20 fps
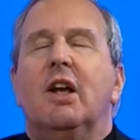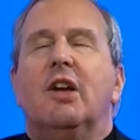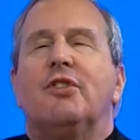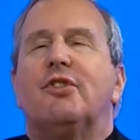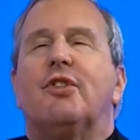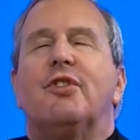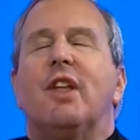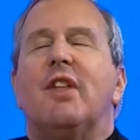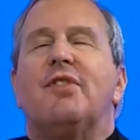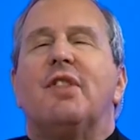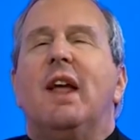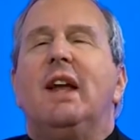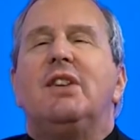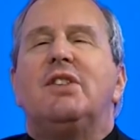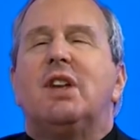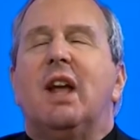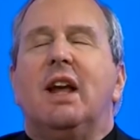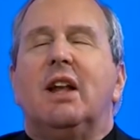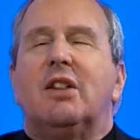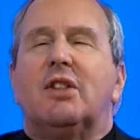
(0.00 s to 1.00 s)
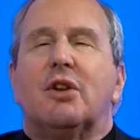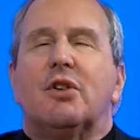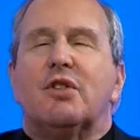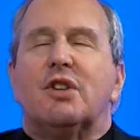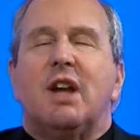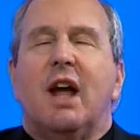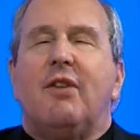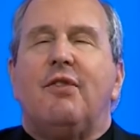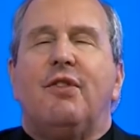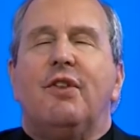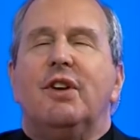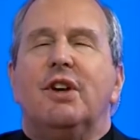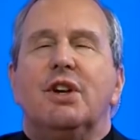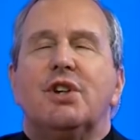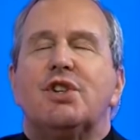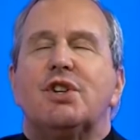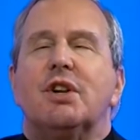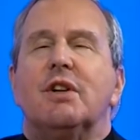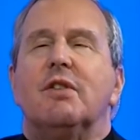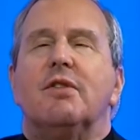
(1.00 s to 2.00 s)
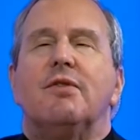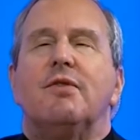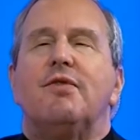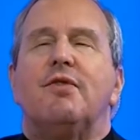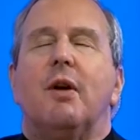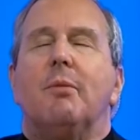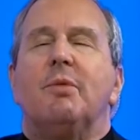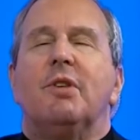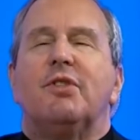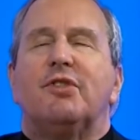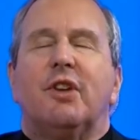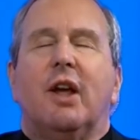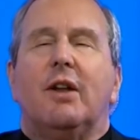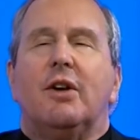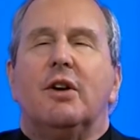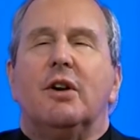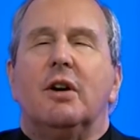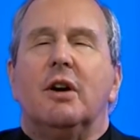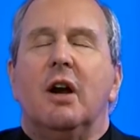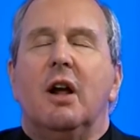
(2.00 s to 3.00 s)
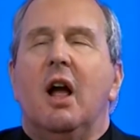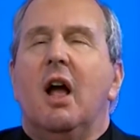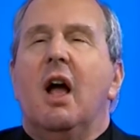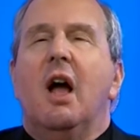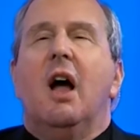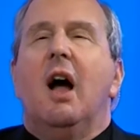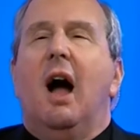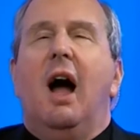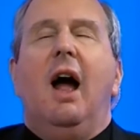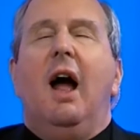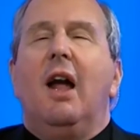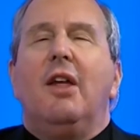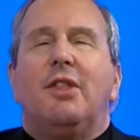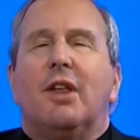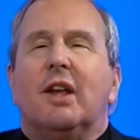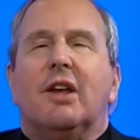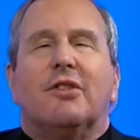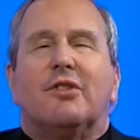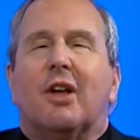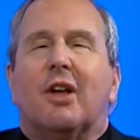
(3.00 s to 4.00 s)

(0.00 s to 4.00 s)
so that they take their definition from the center, I think it's